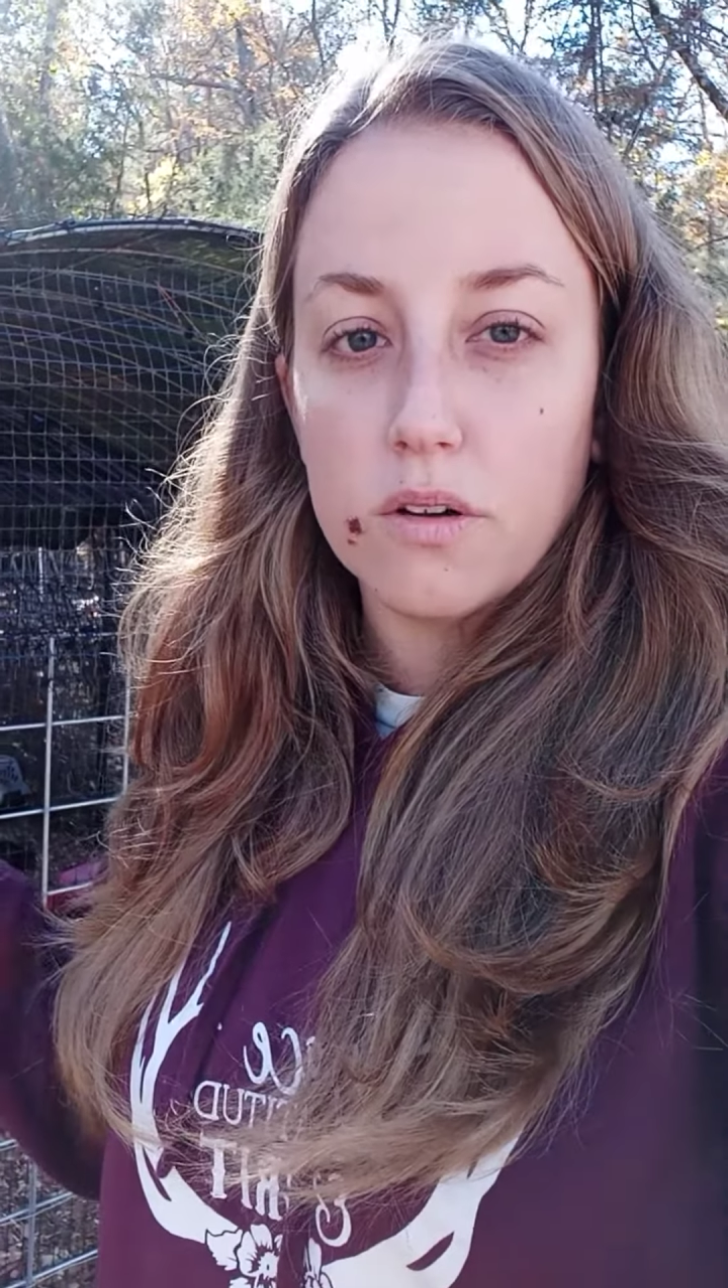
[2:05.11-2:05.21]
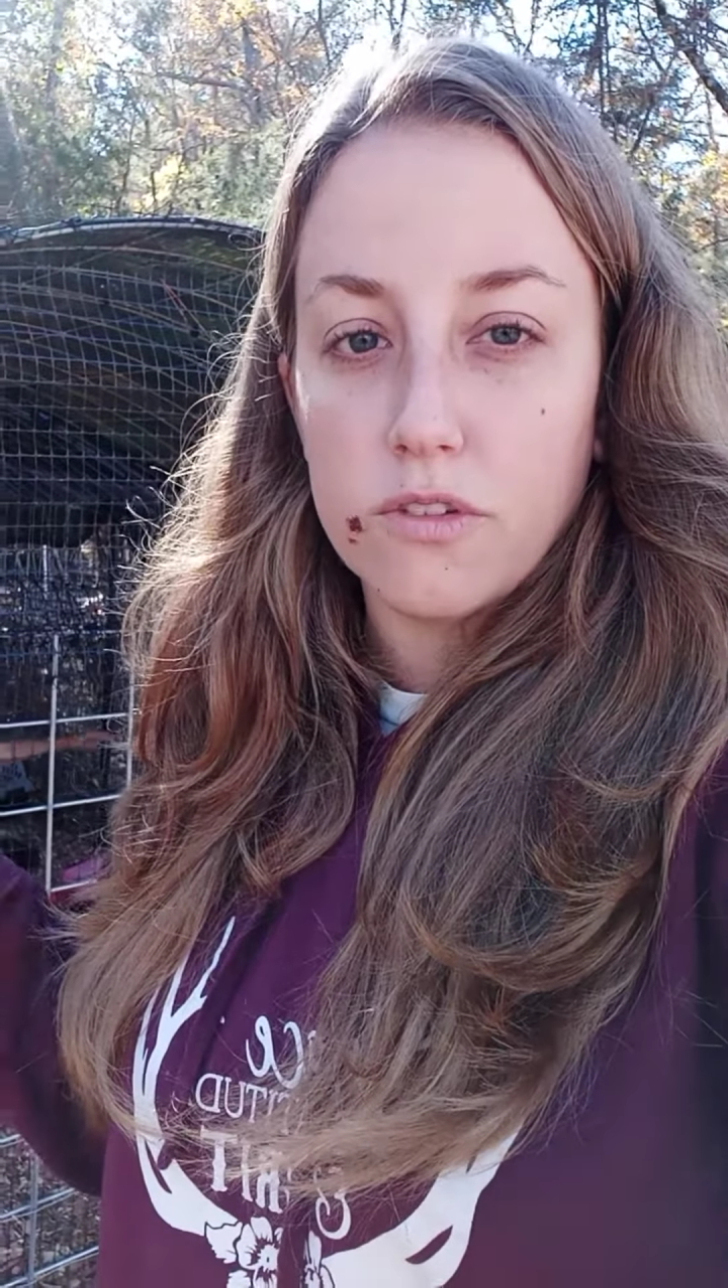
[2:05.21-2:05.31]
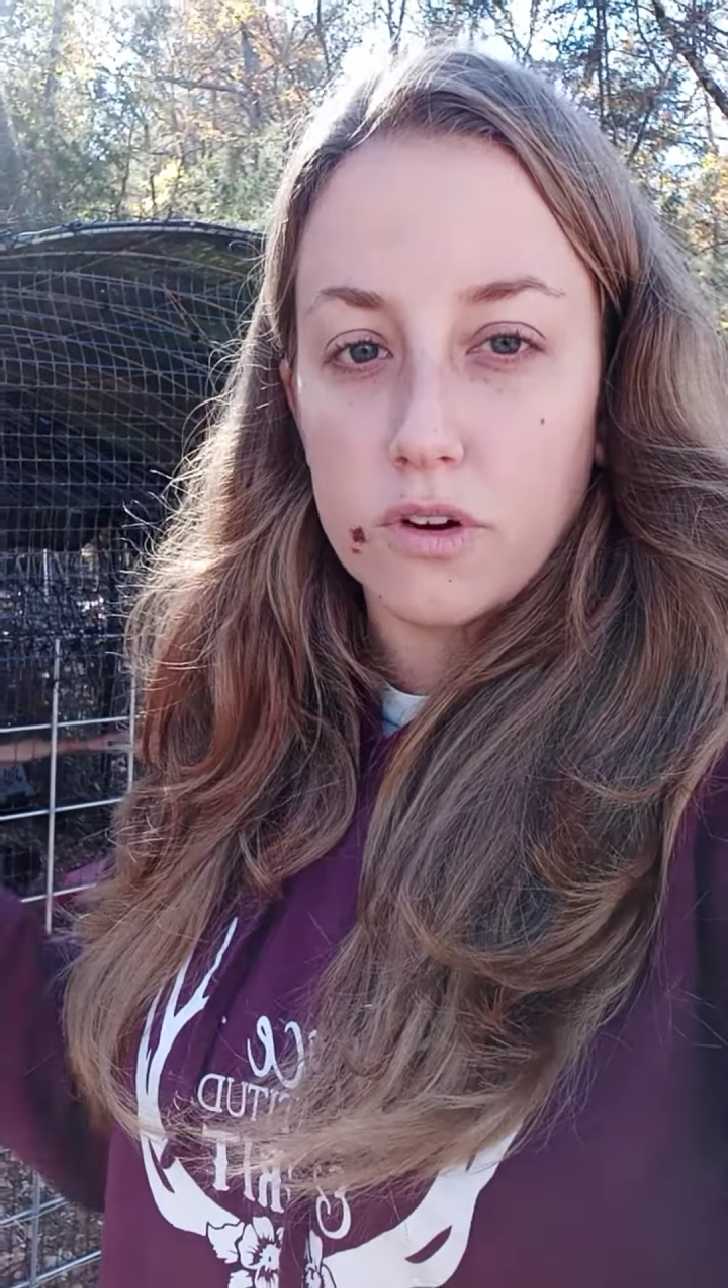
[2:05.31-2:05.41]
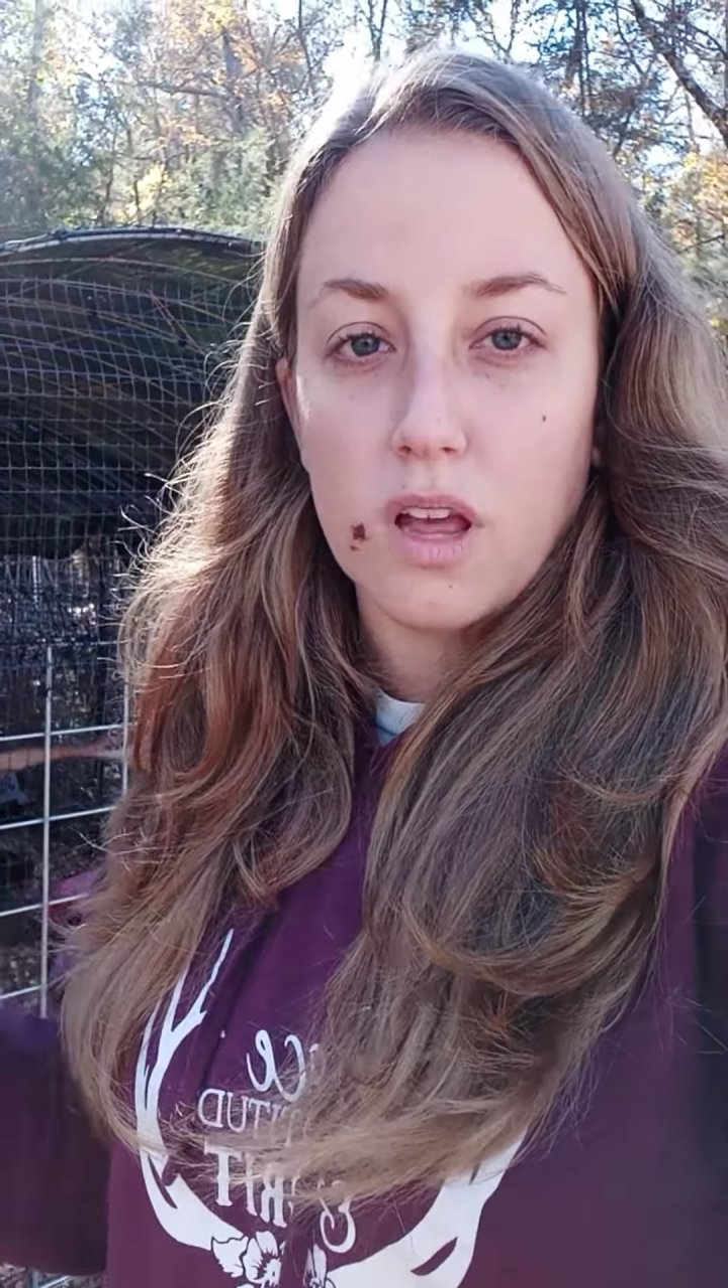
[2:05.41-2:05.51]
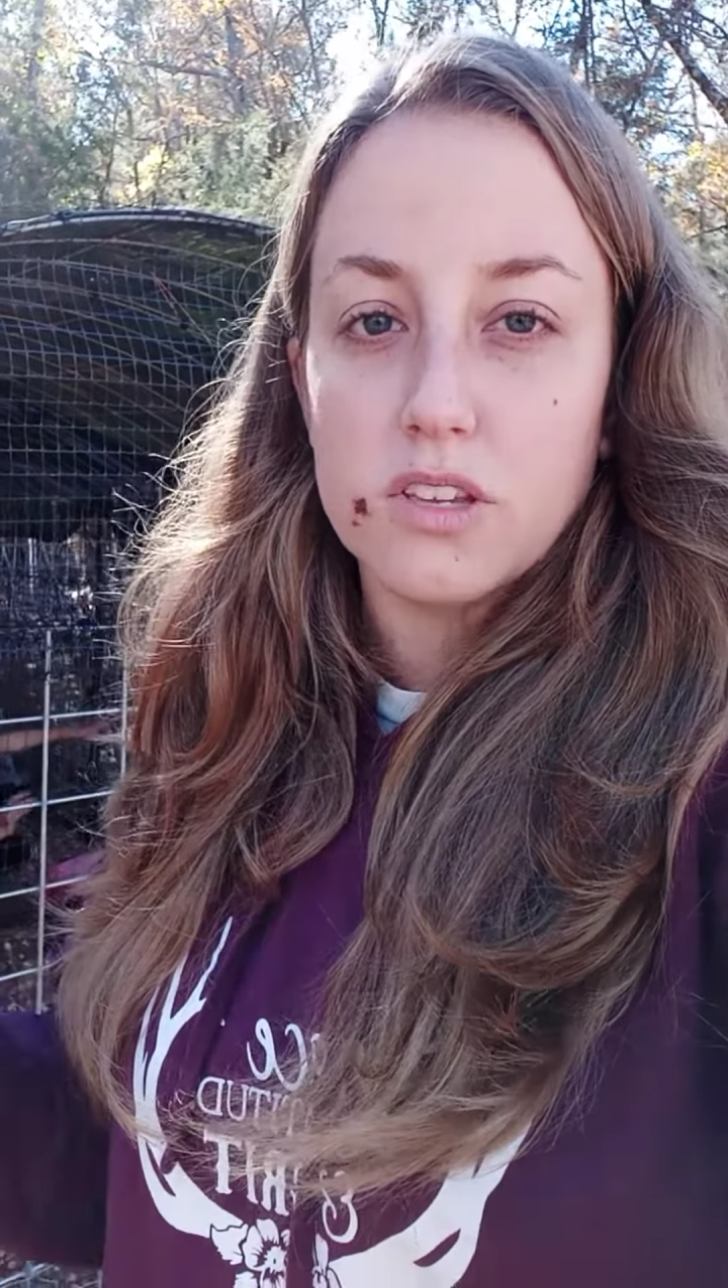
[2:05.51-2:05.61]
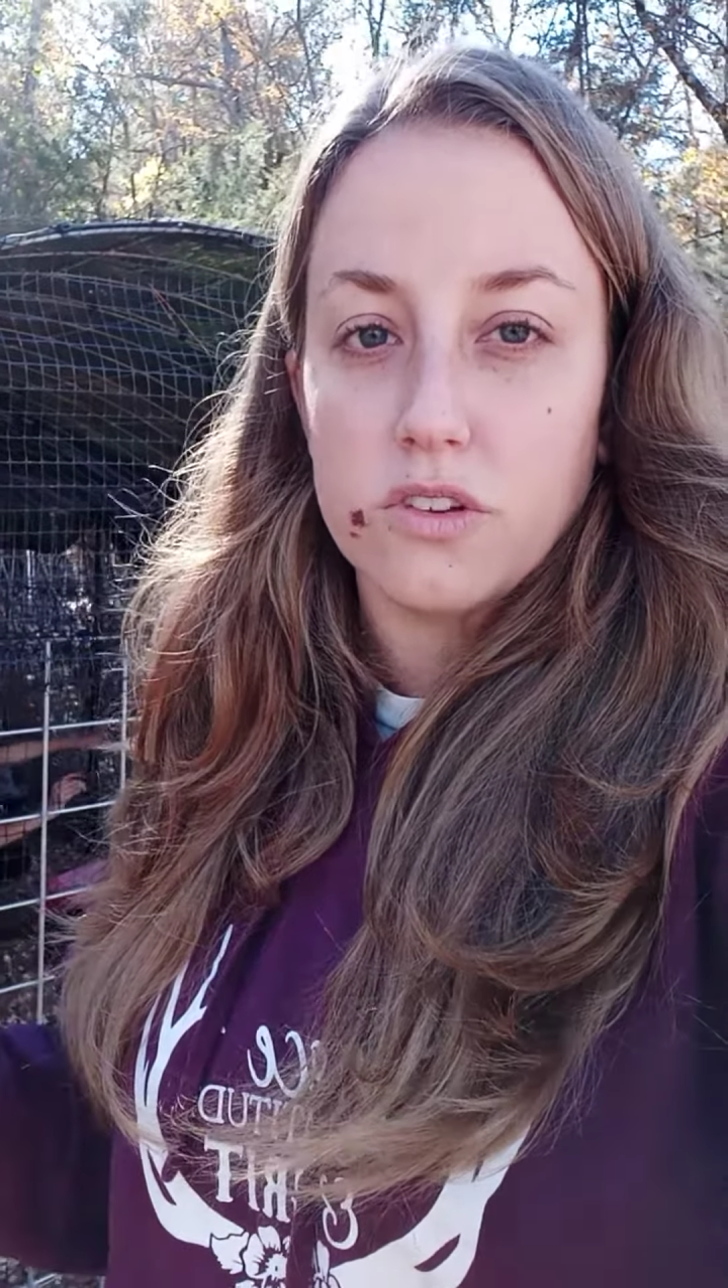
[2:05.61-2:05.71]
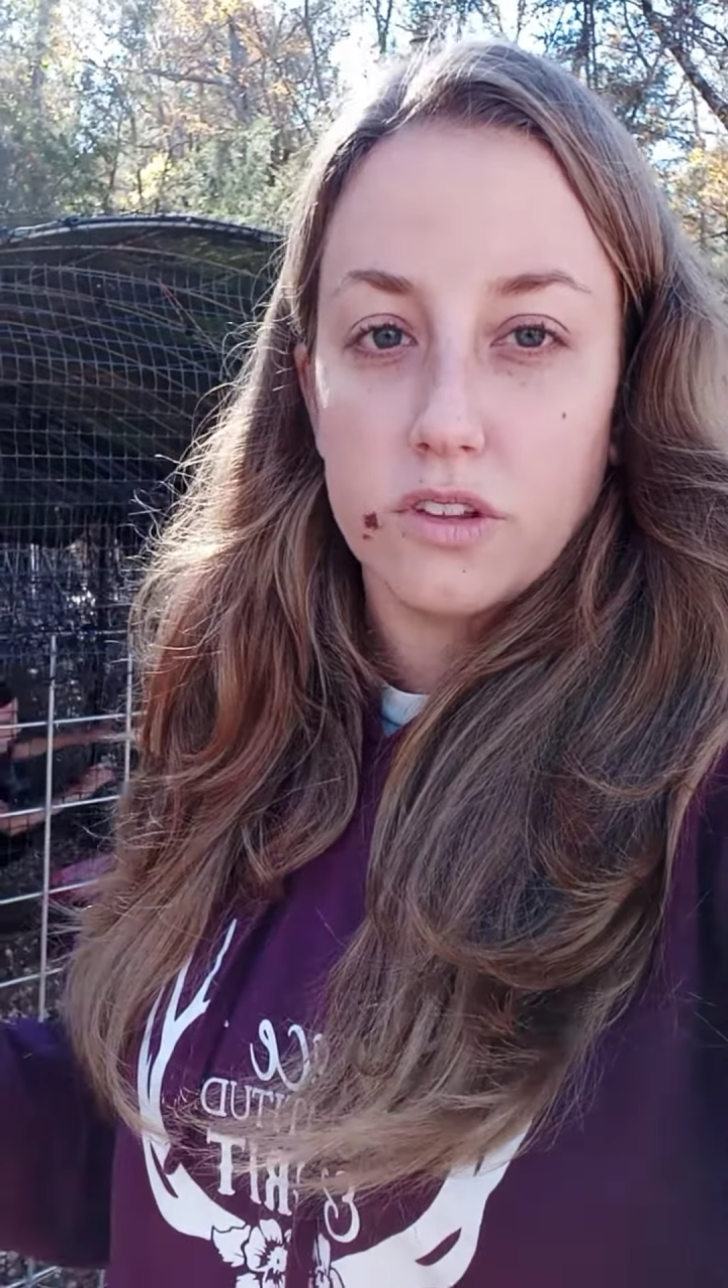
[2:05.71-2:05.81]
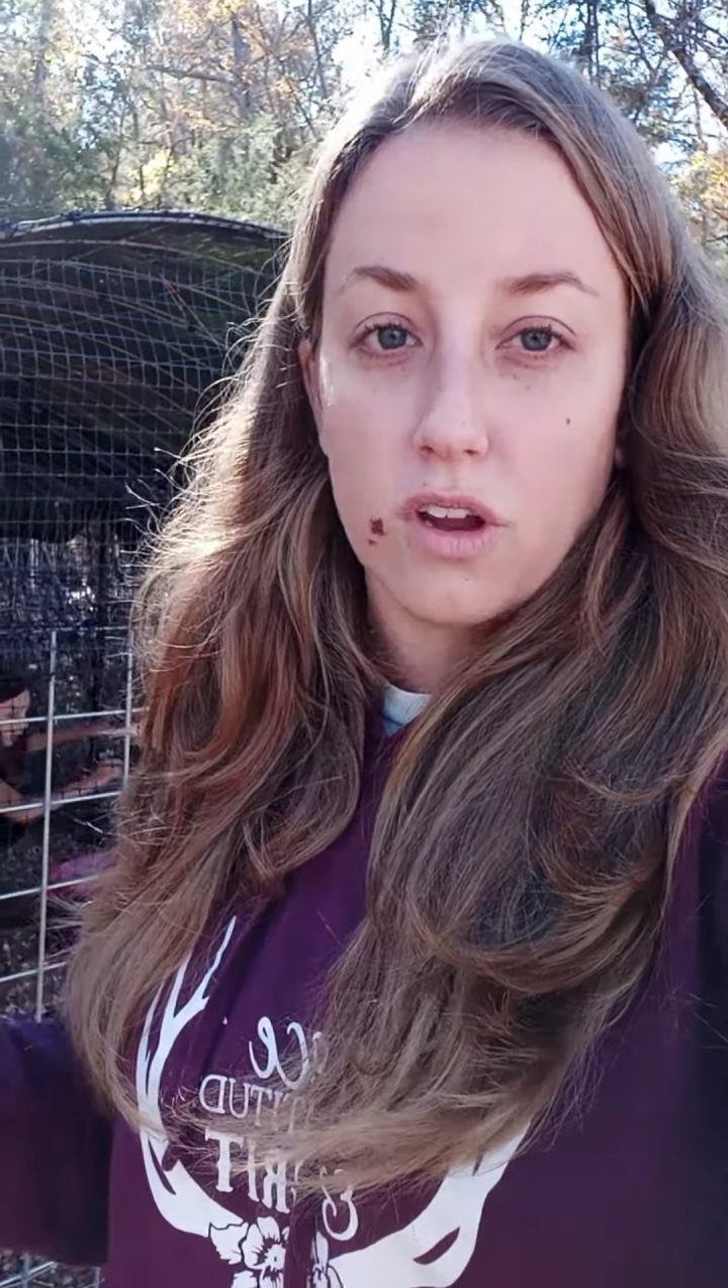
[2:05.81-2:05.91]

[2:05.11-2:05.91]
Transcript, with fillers: fertilizer in the